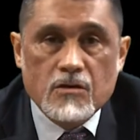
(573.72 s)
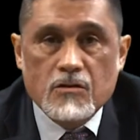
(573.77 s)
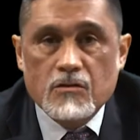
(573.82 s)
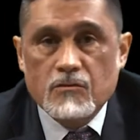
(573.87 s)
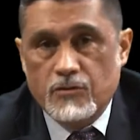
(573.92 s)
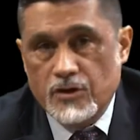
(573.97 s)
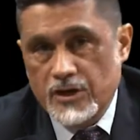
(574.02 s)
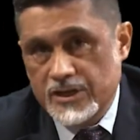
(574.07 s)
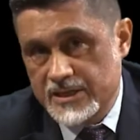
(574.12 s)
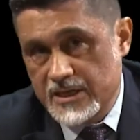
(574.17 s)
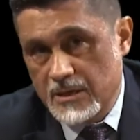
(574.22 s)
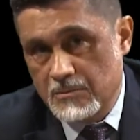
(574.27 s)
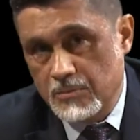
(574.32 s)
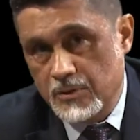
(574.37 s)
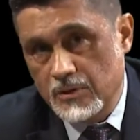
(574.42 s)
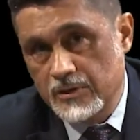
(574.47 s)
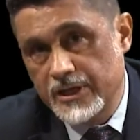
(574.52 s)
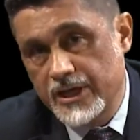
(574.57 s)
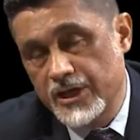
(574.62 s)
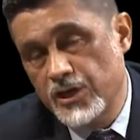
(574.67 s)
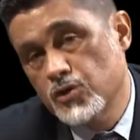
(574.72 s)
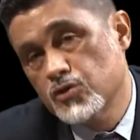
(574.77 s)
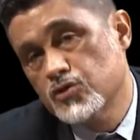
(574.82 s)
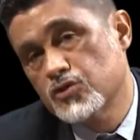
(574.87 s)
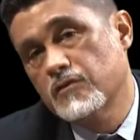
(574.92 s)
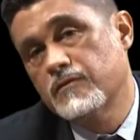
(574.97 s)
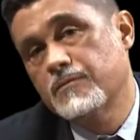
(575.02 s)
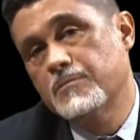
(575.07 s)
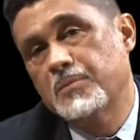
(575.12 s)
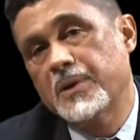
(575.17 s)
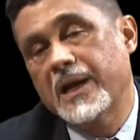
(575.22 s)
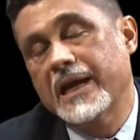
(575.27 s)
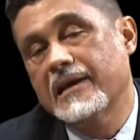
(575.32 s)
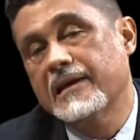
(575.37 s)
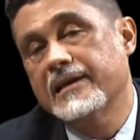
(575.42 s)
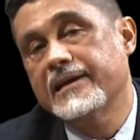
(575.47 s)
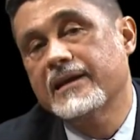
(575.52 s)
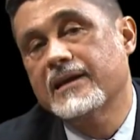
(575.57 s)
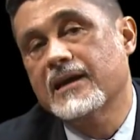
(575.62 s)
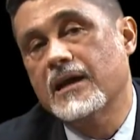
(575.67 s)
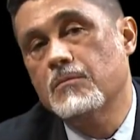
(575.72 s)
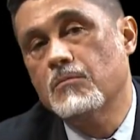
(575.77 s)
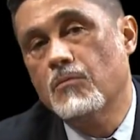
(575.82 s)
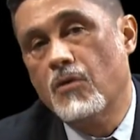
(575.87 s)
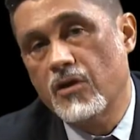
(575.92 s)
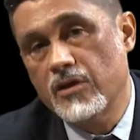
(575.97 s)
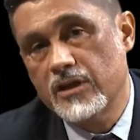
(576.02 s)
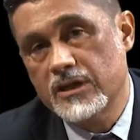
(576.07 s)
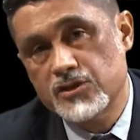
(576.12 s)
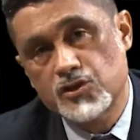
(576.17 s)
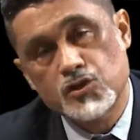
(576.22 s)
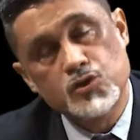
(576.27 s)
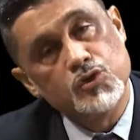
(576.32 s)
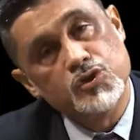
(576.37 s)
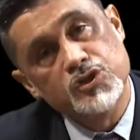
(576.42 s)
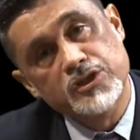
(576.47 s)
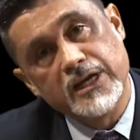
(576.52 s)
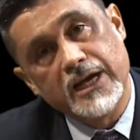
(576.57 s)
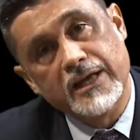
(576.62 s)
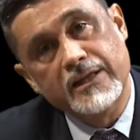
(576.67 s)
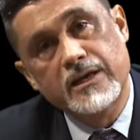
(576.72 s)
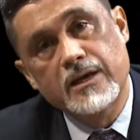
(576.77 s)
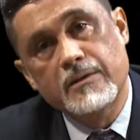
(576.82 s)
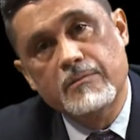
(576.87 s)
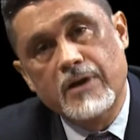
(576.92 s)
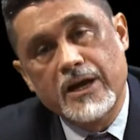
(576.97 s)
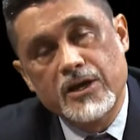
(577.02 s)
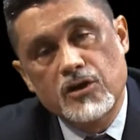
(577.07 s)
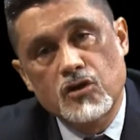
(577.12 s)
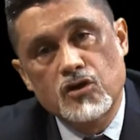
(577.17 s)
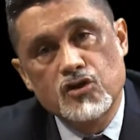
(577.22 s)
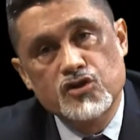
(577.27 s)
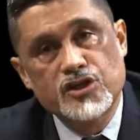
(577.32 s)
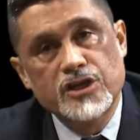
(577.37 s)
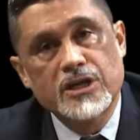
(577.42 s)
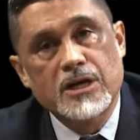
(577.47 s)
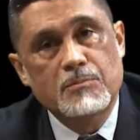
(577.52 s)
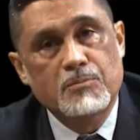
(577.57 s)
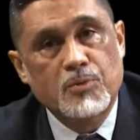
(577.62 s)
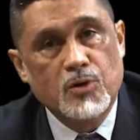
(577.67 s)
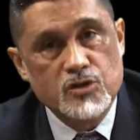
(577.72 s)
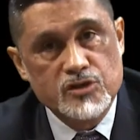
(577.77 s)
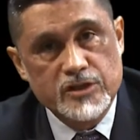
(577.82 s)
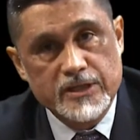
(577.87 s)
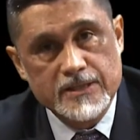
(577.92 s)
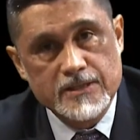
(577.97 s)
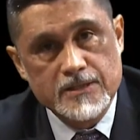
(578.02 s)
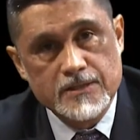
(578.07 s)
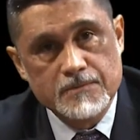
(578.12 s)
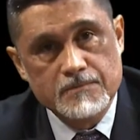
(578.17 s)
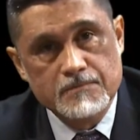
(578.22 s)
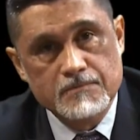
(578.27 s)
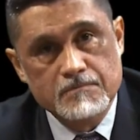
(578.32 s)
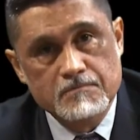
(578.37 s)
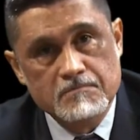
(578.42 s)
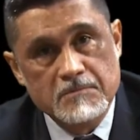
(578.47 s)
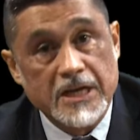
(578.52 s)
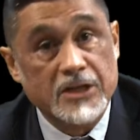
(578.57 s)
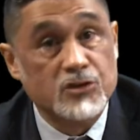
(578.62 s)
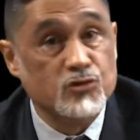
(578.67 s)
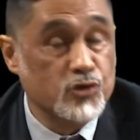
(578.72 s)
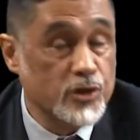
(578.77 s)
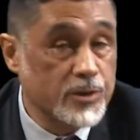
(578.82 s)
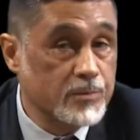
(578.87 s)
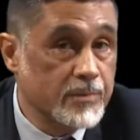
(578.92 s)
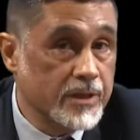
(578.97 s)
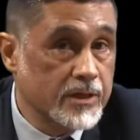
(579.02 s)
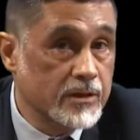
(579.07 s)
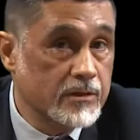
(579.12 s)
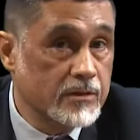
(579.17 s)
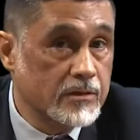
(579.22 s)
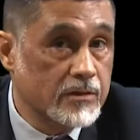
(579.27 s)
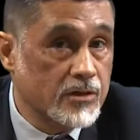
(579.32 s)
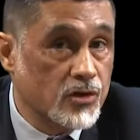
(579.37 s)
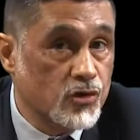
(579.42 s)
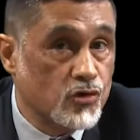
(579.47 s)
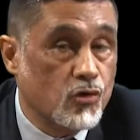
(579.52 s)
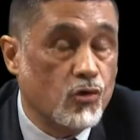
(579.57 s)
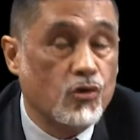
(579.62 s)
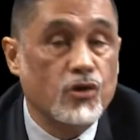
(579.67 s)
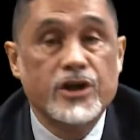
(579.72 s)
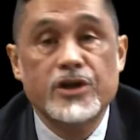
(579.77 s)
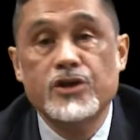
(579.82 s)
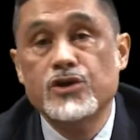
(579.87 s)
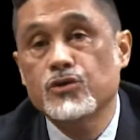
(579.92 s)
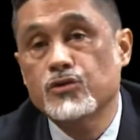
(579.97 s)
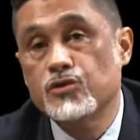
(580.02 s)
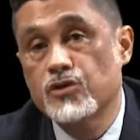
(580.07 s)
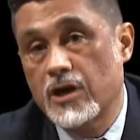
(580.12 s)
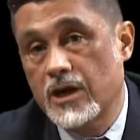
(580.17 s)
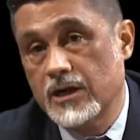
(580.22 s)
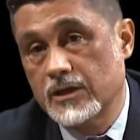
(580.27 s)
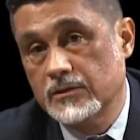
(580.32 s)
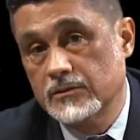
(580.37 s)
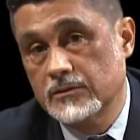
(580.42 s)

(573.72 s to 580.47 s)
For example, the use of preclinical models to study a biological process, a treatment, or a new drug.